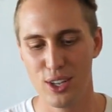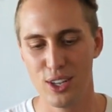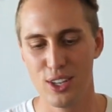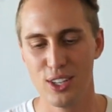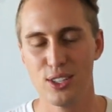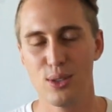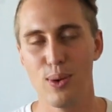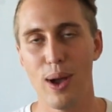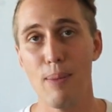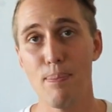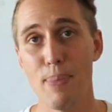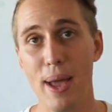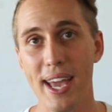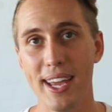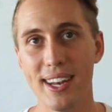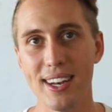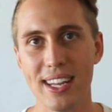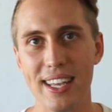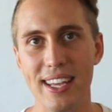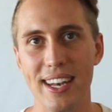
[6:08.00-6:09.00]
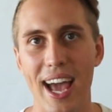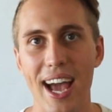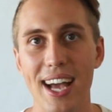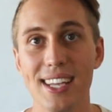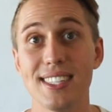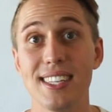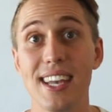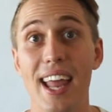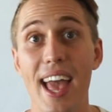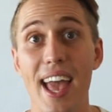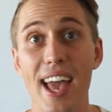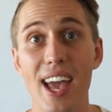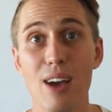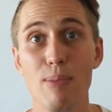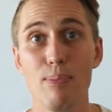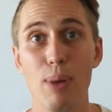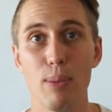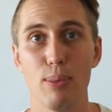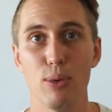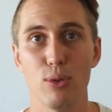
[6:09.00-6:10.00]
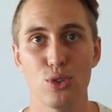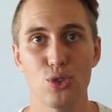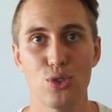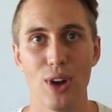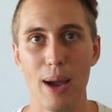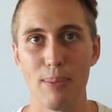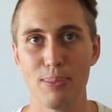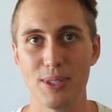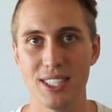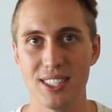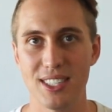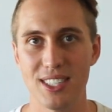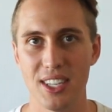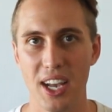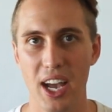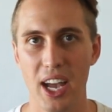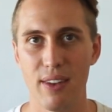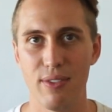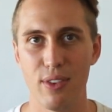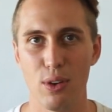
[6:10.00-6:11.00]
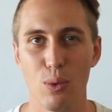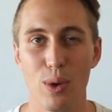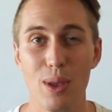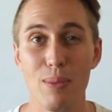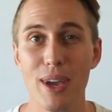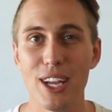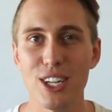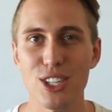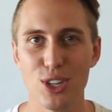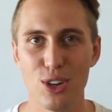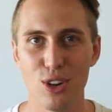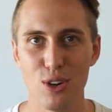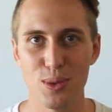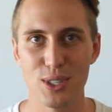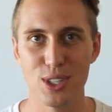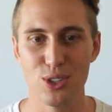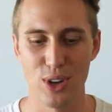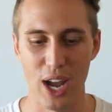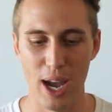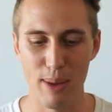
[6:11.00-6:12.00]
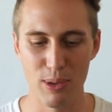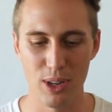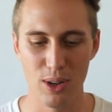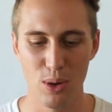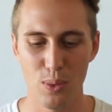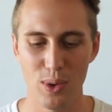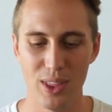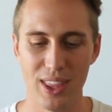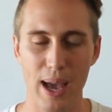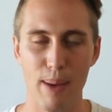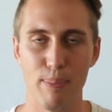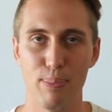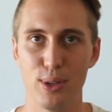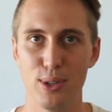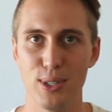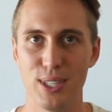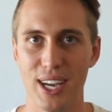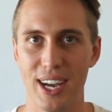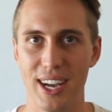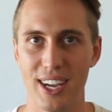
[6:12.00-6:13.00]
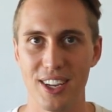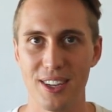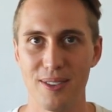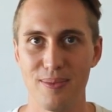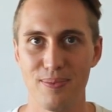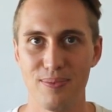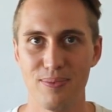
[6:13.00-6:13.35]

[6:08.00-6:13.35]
So our pen lid has an air bubble trapped inside of it. We made sure it was trapped with that blue tack.